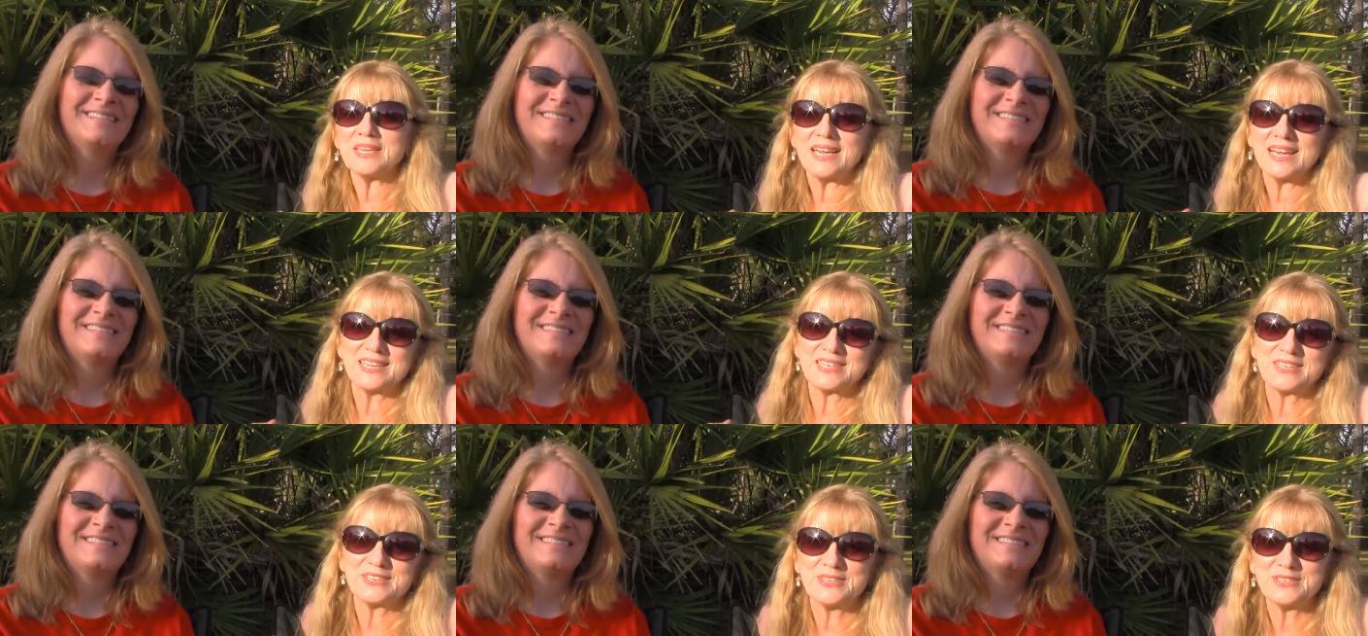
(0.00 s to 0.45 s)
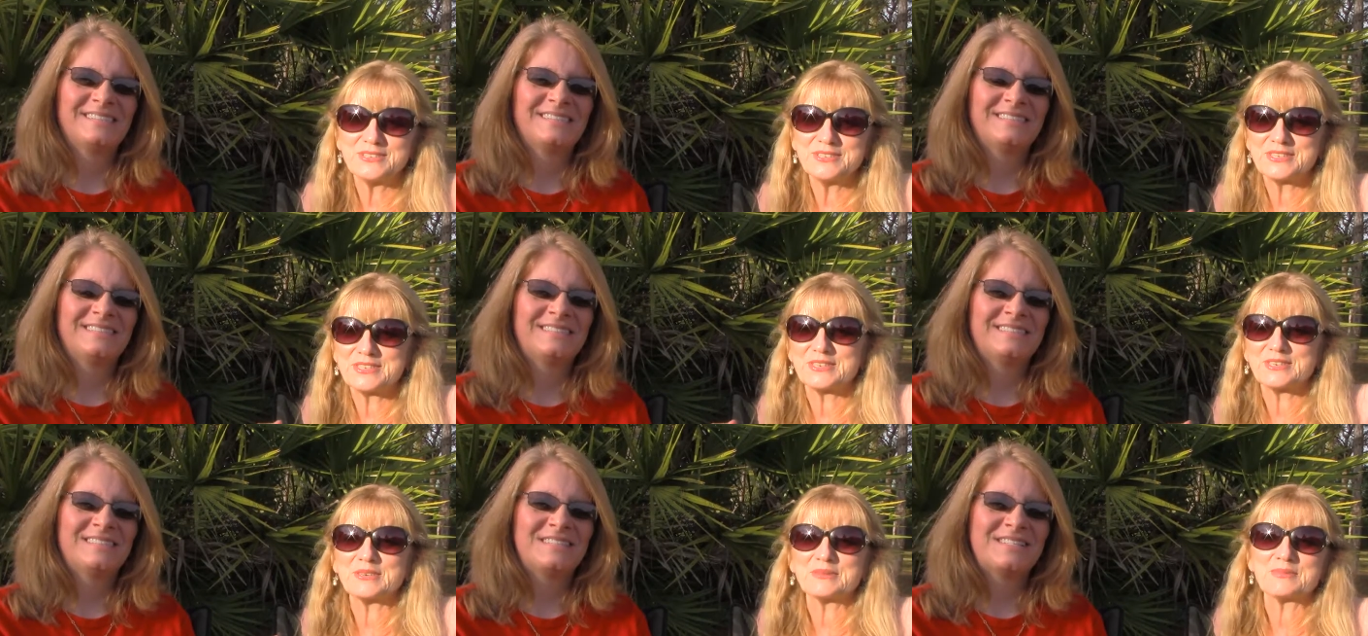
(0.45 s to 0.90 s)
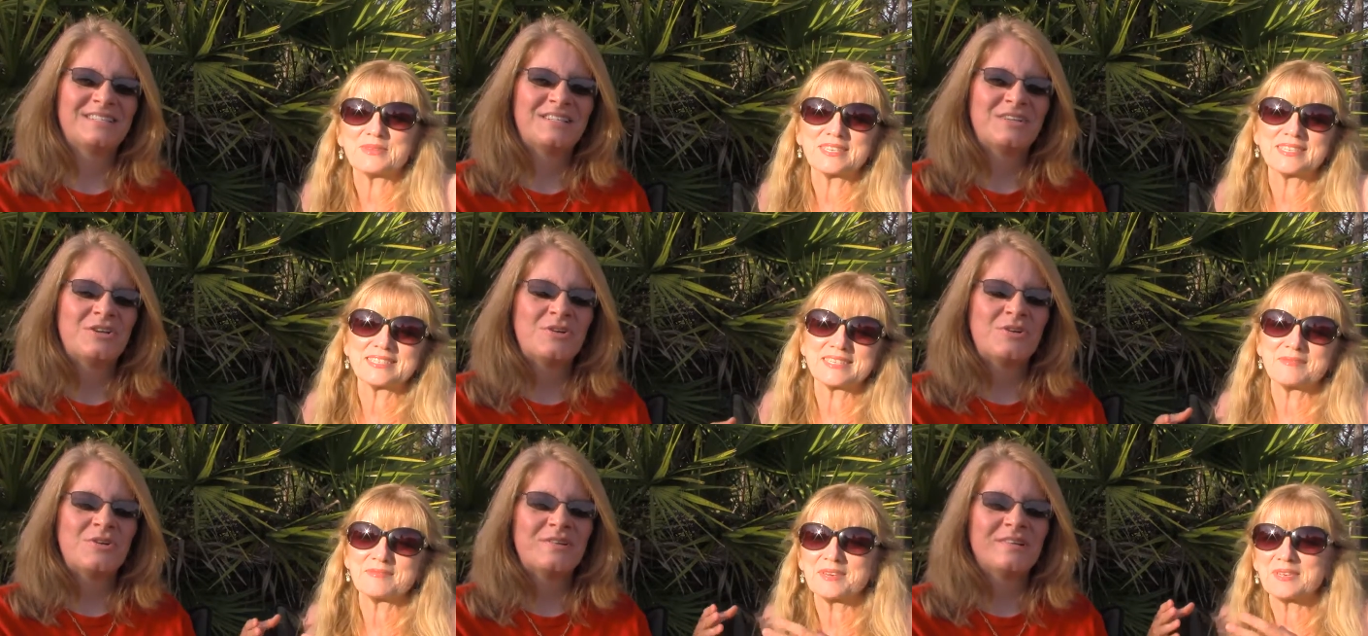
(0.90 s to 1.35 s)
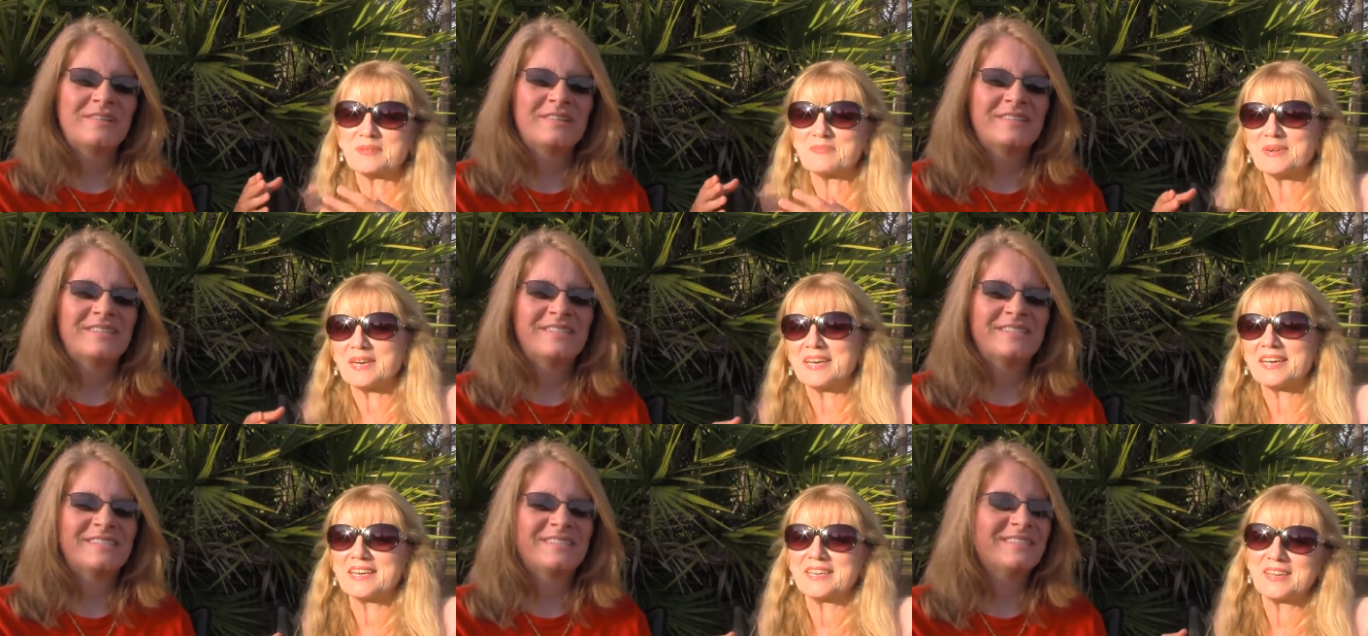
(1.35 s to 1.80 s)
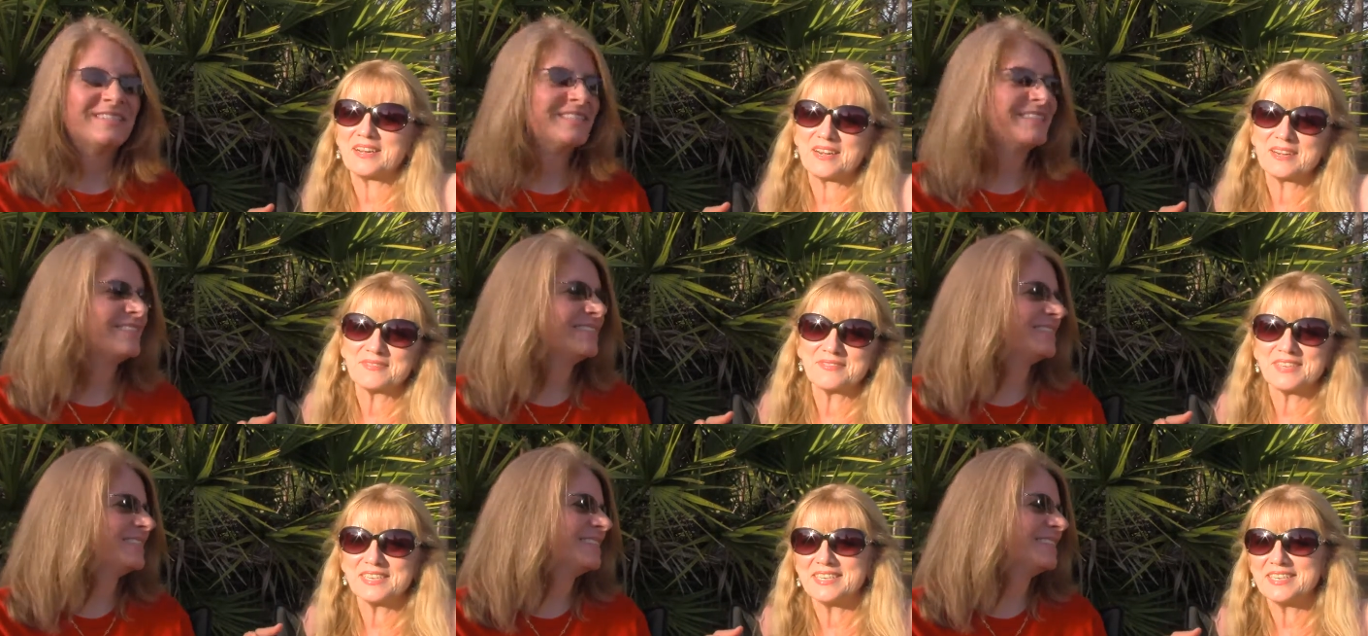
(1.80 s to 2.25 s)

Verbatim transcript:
Speaker 1: on YouTube because I'm going to buy an RV